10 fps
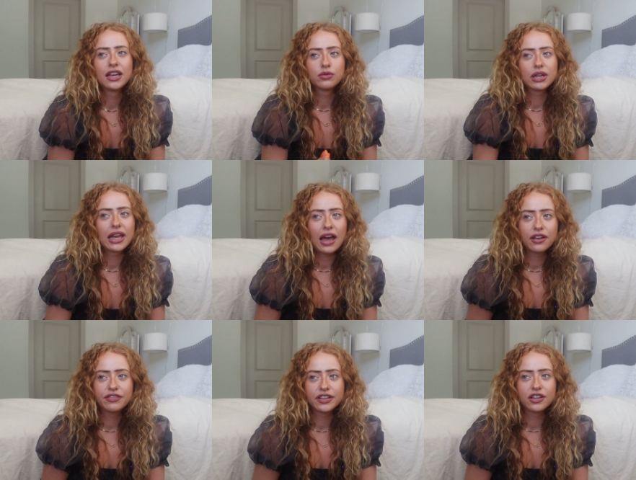really how
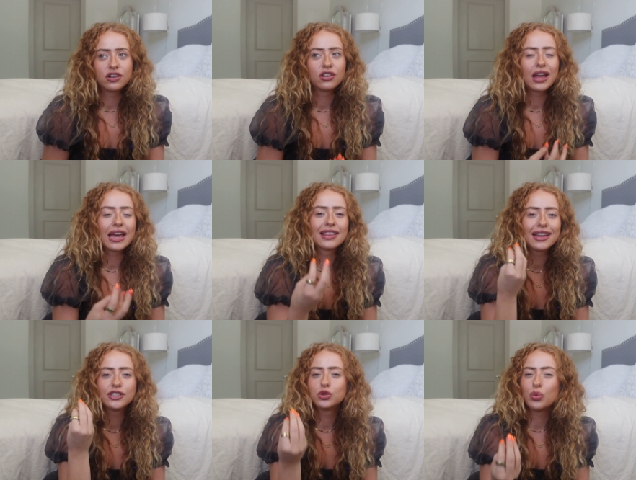you feel, and
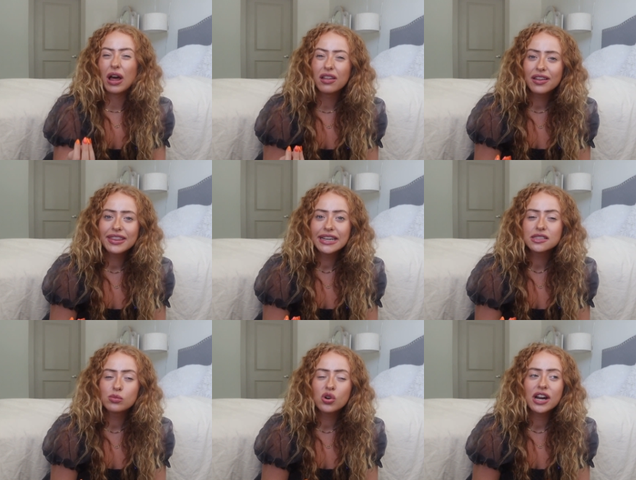like dwell on
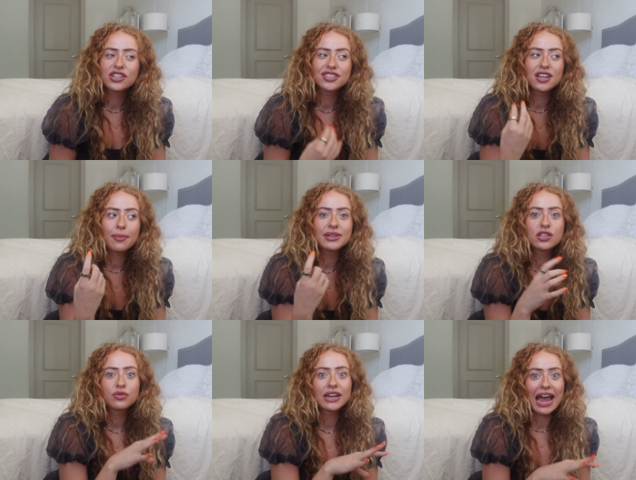things more and just not be
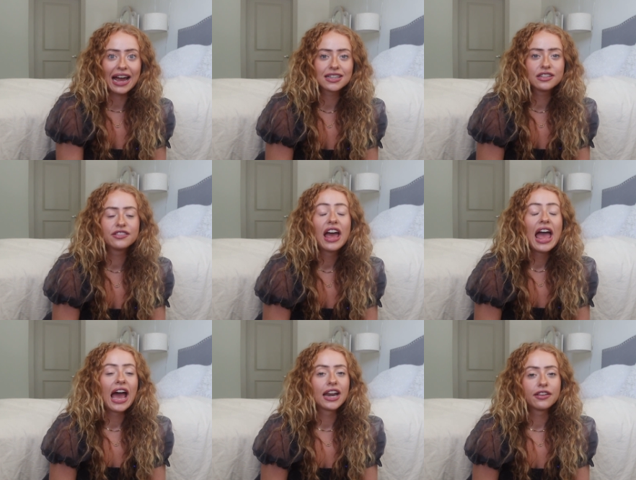so reactive.
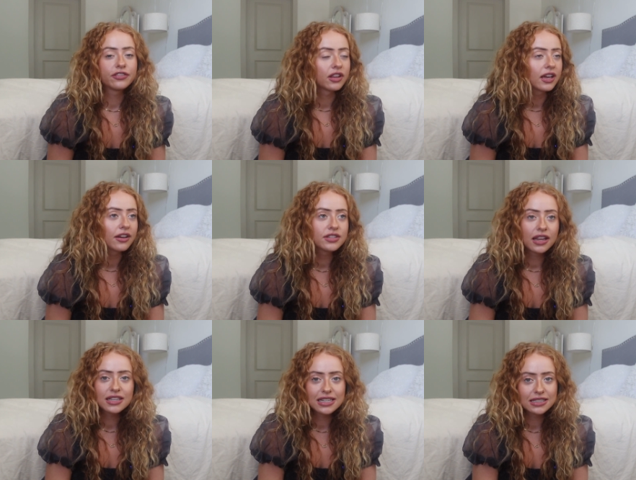And I feel like I've said
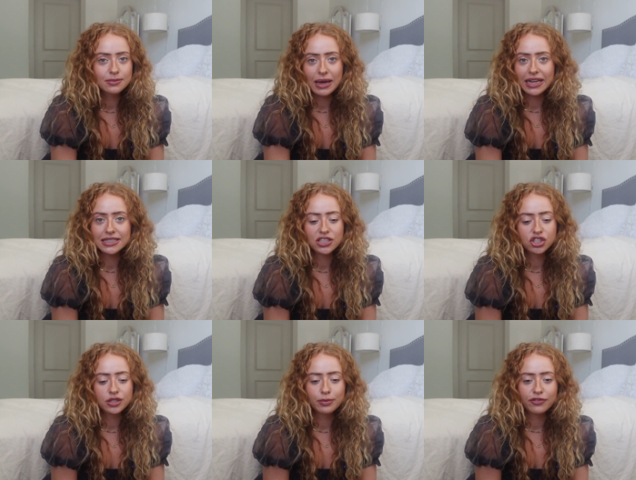this as my
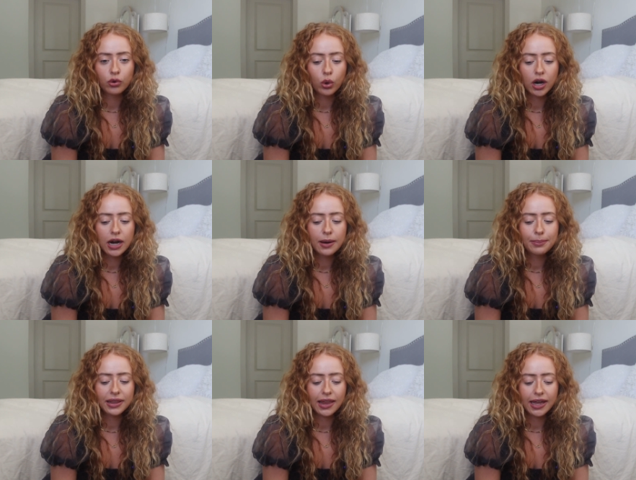intention before,
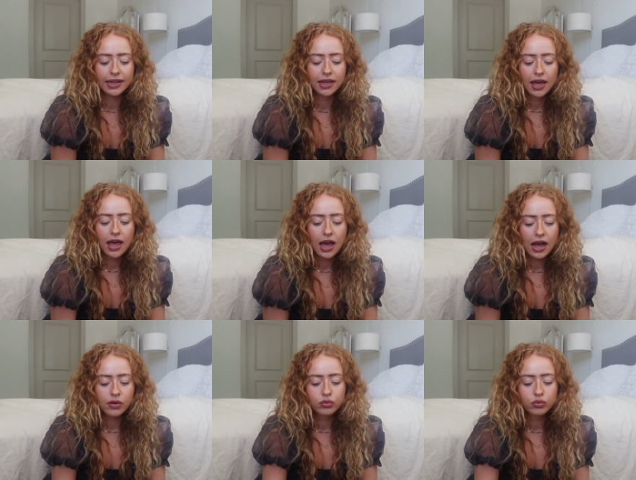but like I